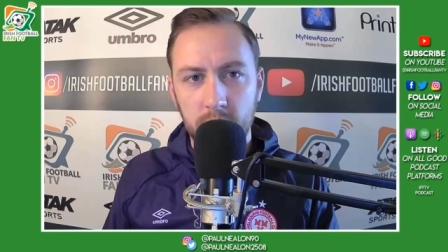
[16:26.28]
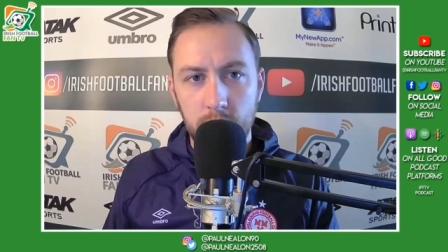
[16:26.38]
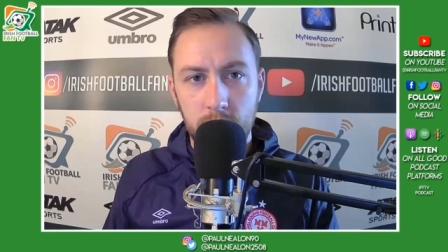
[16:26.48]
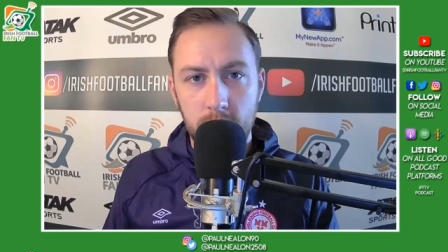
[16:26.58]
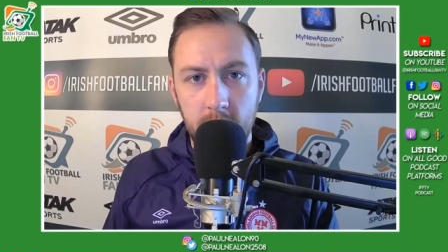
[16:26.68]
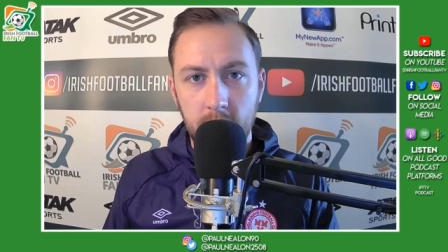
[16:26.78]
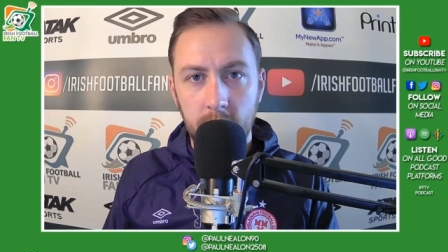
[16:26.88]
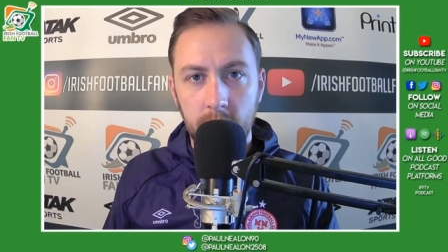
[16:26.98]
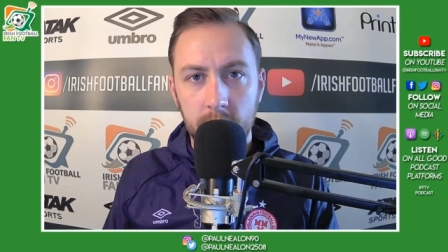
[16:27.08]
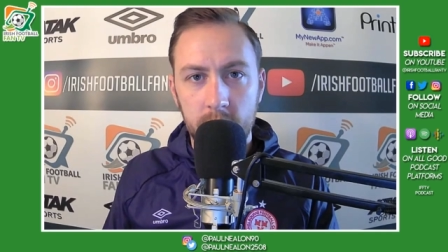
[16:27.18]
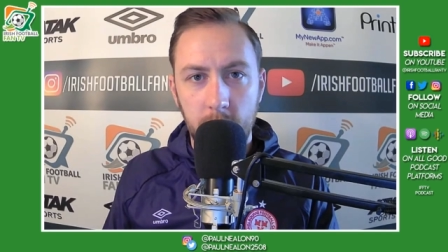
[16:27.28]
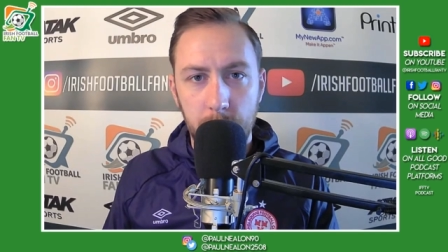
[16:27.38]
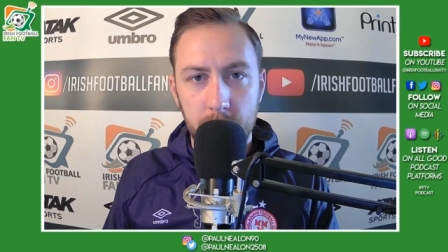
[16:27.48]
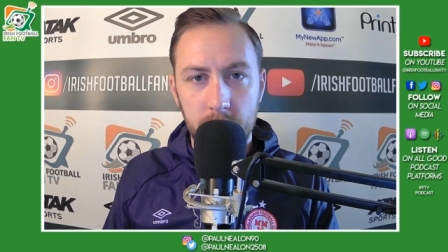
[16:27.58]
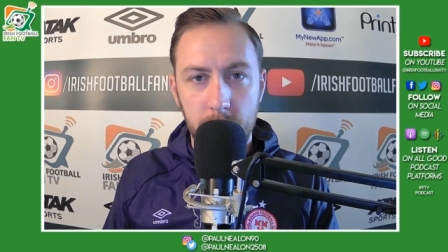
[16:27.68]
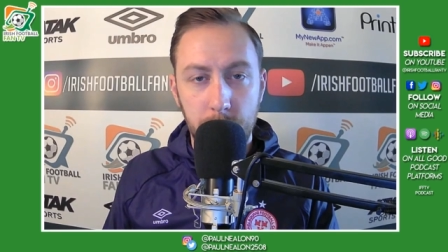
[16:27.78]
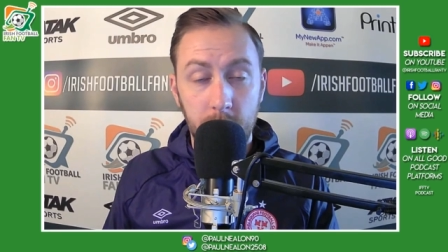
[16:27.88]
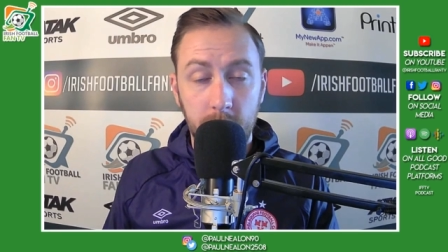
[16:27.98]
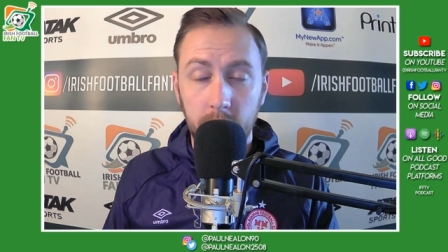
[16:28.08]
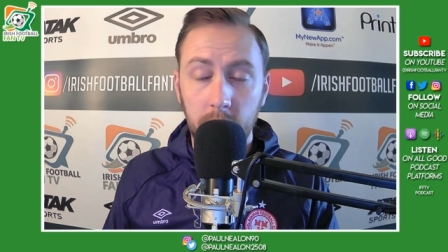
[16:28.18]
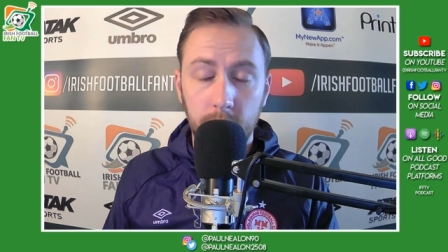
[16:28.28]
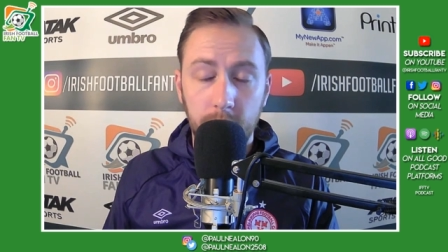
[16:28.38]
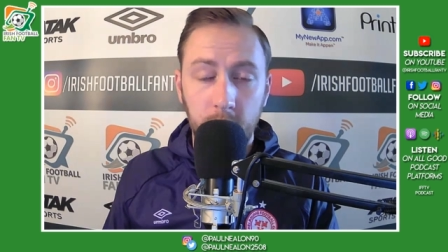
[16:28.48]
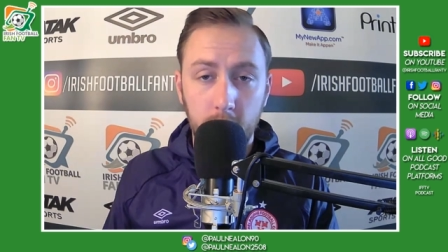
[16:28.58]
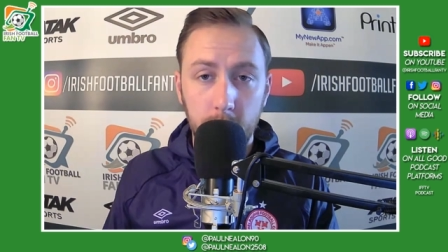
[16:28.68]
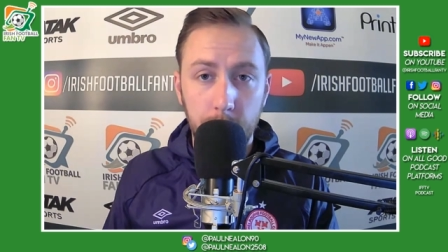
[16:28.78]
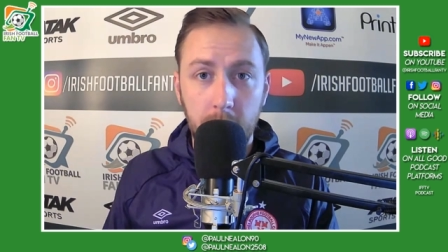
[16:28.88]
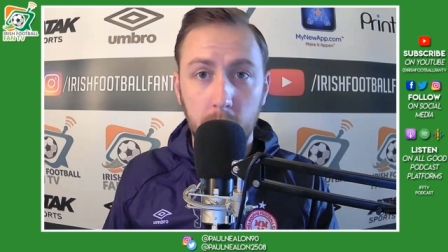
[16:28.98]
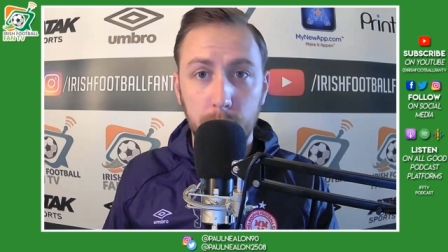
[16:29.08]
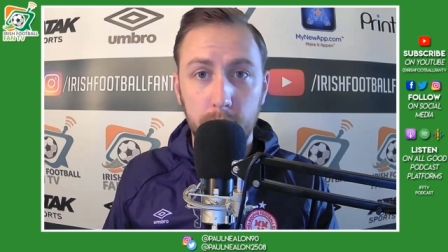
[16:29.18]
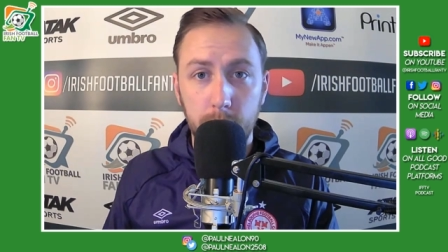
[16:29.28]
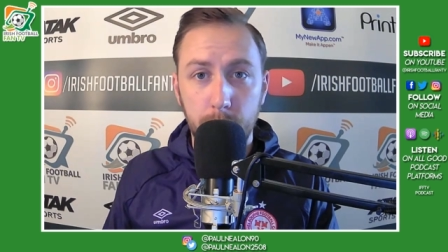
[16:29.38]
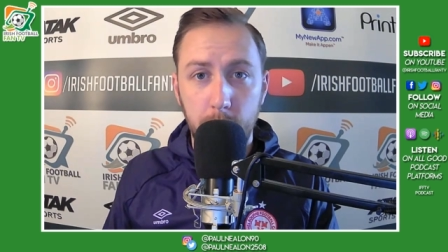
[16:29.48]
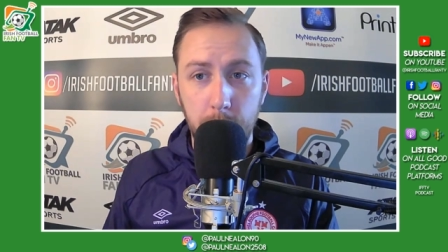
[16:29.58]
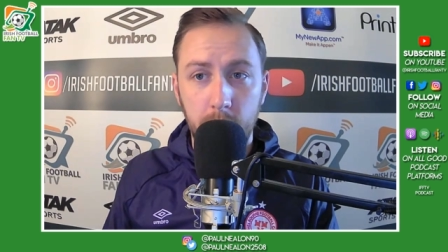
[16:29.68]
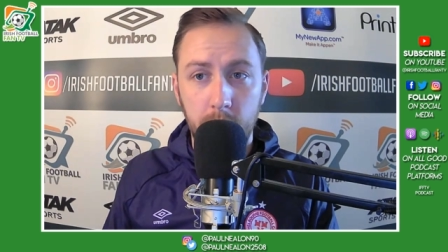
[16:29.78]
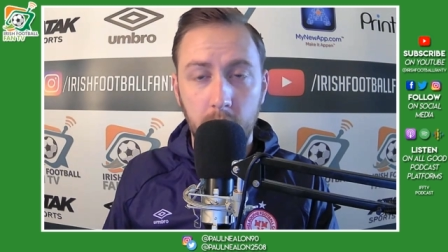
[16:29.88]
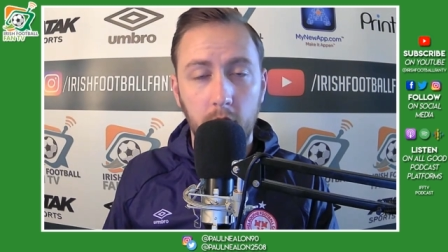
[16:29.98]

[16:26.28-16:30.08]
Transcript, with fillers: he's scoring regularly in the Championship, I think he can fire them back up to the Premier League.